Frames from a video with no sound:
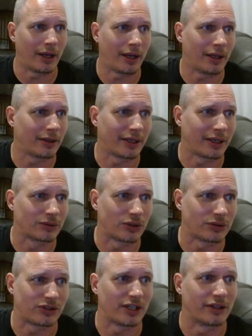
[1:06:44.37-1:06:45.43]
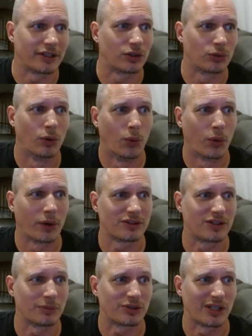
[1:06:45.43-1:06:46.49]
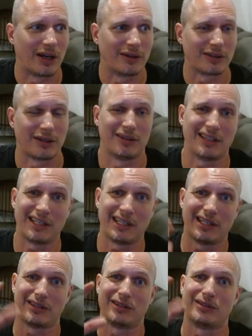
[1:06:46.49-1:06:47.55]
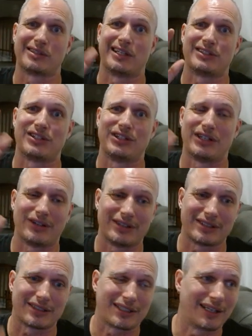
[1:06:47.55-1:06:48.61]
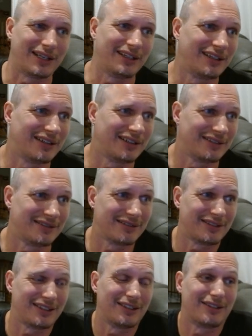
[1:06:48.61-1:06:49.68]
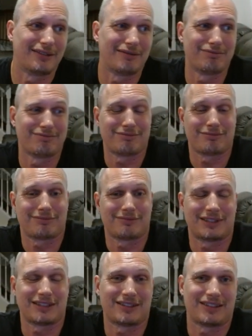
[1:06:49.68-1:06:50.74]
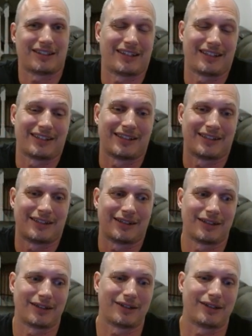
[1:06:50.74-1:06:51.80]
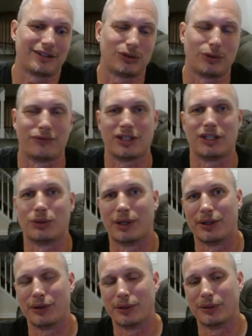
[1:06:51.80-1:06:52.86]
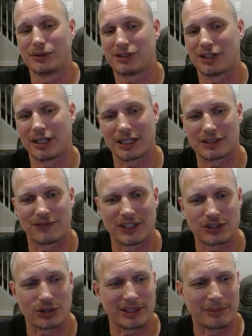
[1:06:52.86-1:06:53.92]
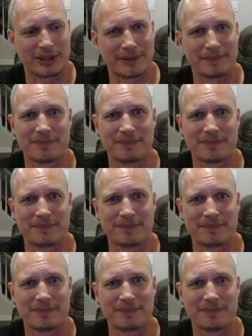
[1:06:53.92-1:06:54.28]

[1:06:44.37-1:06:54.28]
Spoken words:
and like I was also saying, like the rewards themselves, those legendaries are kind of, you know, I'll do a video on those, I guess, eventually, but